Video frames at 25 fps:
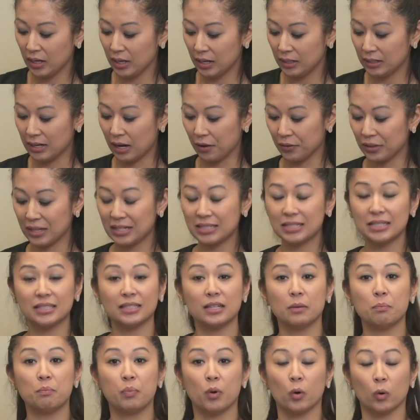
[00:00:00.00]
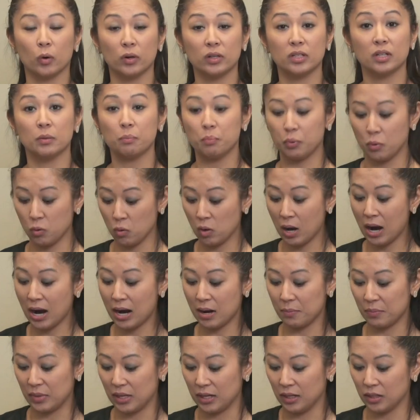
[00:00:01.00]
Now this is important to
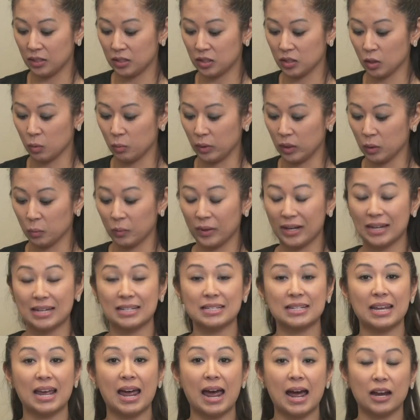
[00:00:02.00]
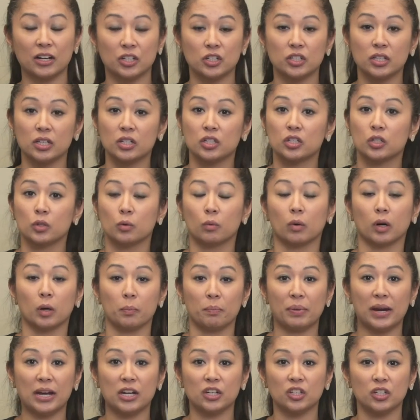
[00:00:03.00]
prime this so when we attach this to our
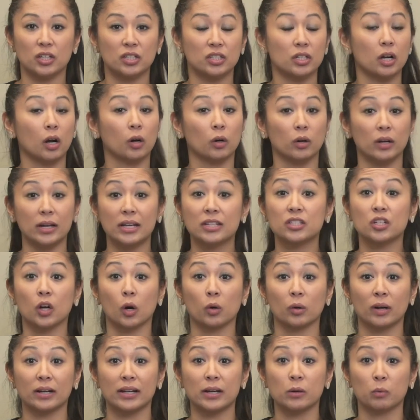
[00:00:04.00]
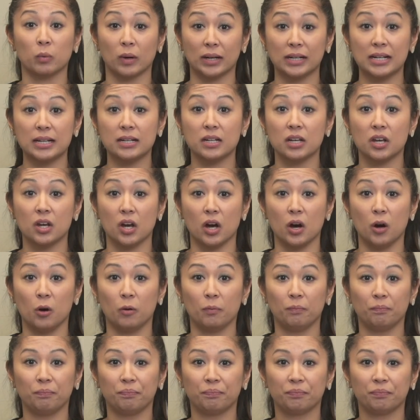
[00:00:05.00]
patients, or it's already ready to go.